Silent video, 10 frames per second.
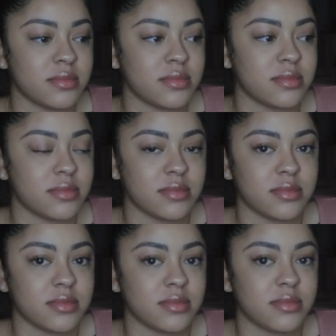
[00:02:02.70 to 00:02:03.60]

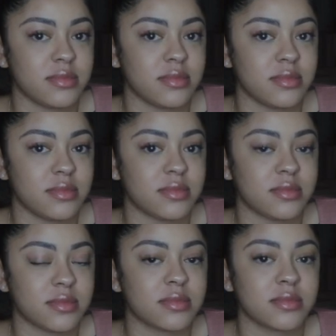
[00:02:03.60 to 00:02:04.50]

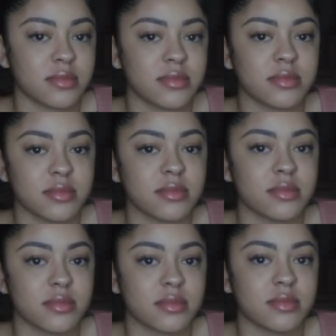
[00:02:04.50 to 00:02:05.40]

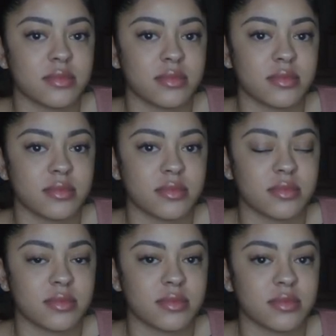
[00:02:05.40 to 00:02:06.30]

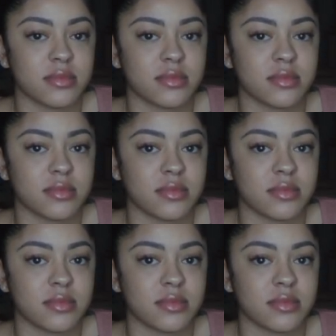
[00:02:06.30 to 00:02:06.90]
(not speaking)